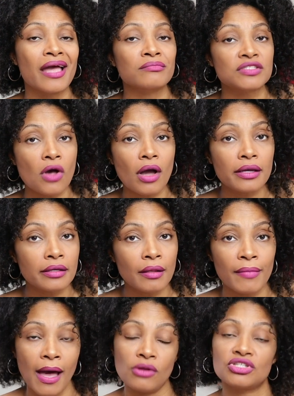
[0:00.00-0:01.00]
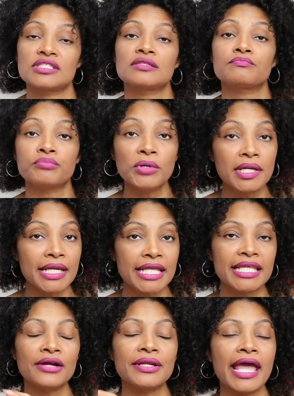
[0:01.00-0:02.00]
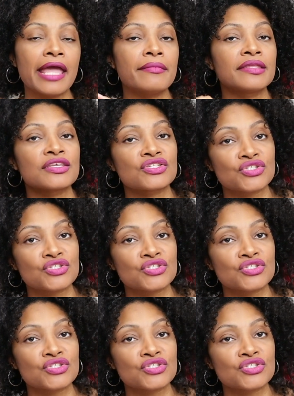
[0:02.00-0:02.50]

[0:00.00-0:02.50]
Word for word: am talking about, just put in their name in the